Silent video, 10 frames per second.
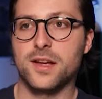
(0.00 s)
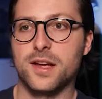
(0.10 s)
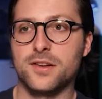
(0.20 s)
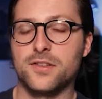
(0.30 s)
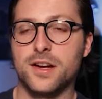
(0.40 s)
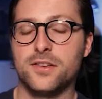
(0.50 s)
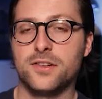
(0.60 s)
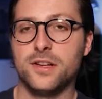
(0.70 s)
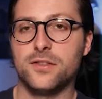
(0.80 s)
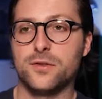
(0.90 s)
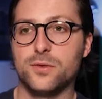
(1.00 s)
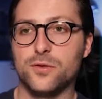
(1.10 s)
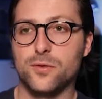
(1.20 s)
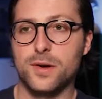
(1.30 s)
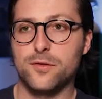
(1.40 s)
and change these to
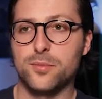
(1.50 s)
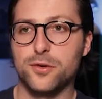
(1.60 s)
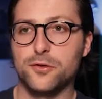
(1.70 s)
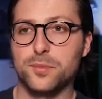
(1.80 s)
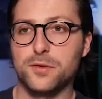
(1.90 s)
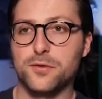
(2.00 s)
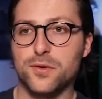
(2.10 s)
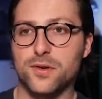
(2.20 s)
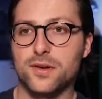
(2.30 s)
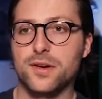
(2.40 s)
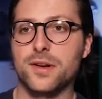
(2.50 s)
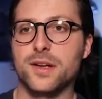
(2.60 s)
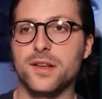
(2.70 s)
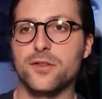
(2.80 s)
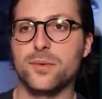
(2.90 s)
12 points before
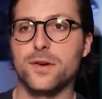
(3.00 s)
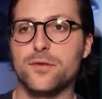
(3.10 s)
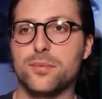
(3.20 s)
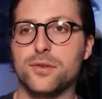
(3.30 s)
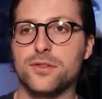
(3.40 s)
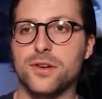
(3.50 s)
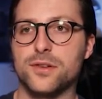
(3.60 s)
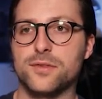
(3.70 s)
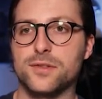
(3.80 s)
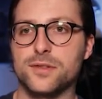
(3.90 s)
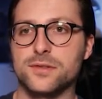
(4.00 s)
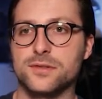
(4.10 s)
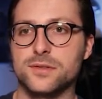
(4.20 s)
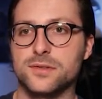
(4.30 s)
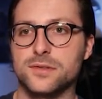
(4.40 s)
and 12 points after.
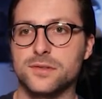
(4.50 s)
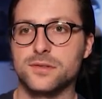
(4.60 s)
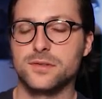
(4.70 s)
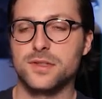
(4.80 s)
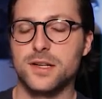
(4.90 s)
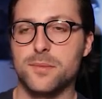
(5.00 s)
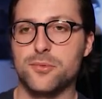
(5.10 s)
And then